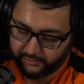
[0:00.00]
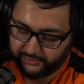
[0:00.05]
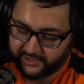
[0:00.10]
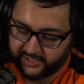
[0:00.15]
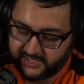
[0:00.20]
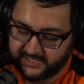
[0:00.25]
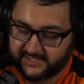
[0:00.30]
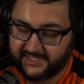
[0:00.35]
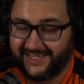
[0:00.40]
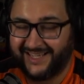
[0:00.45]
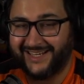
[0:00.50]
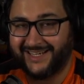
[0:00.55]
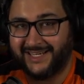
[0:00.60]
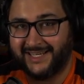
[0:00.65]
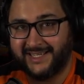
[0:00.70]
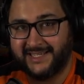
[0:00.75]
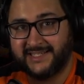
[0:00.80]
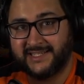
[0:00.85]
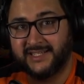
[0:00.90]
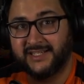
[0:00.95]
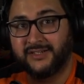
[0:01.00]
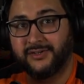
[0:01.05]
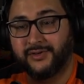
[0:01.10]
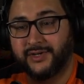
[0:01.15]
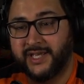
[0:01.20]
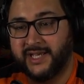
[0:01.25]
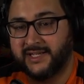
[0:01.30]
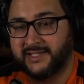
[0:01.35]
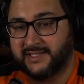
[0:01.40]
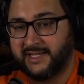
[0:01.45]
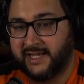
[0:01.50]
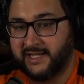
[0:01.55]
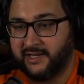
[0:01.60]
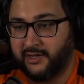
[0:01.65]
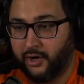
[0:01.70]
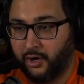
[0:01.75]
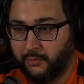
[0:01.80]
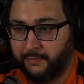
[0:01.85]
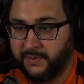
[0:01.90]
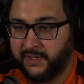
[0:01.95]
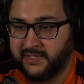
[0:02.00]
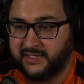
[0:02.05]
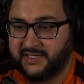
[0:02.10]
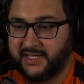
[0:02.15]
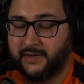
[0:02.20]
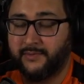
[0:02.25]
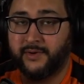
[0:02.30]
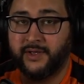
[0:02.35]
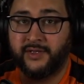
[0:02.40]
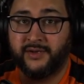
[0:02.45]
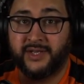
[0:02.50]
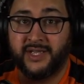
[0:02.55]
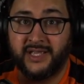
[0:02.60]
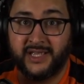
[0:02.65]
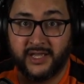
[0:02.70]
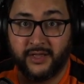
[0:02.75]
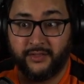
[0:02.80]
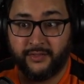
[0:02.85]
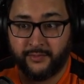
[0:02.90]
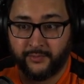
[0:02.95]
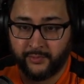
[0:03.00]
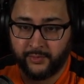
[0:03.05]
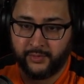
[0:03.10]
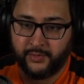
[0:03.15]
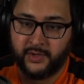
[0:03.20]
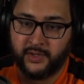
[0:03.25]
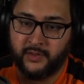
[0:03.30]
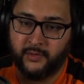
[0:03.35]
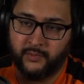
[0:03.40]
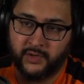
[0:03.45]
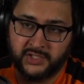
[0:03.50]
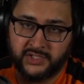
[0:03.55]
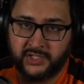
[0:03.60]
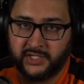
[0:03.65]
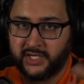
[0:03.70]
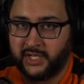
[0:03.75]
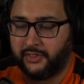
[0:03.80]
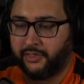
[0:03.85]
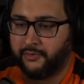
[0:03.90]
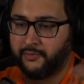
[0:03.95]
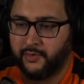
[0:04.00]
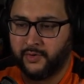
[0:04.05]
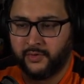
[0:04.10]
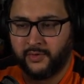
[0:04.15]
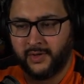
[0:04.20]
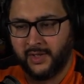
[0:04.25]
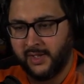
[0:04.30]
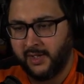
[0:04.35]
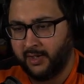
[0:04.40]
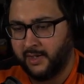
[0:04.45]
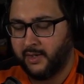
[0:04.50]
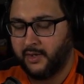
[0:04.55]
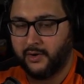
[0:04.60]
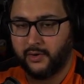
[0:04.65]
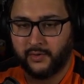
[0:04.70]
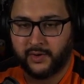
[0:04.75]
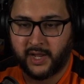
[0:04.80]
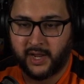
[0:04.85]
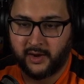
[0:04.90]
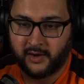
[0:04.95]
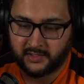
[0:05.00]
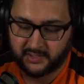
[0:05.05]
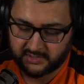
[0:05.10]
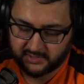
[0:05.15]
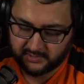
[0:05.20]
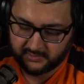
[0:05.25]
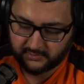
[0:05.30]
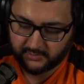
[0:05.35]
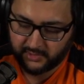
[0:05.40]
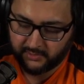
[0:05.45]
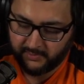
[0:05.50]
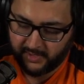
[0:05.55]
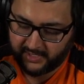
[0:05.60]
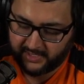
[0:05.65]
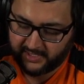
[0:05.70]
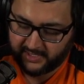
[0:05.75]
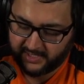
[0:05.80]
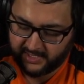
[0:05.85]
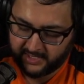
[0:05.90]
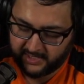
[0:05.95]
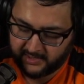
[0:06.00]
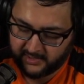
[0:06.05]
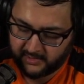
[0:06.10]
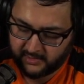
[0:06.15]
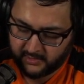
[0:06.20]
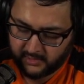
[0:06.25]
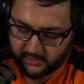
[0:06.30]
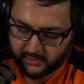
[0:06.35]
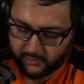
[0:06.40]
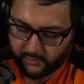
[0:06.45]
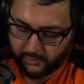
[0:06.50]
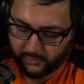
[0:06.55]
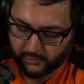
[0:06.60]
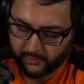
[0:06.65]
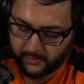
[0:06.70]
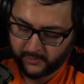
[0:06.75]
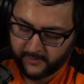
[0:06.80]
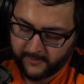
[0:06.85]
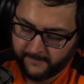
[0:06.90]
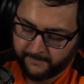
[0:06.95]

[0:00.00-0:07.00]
this at least until Kingsland opens. That way you can get through. And then once you get through, who cares? You made it in. Cool.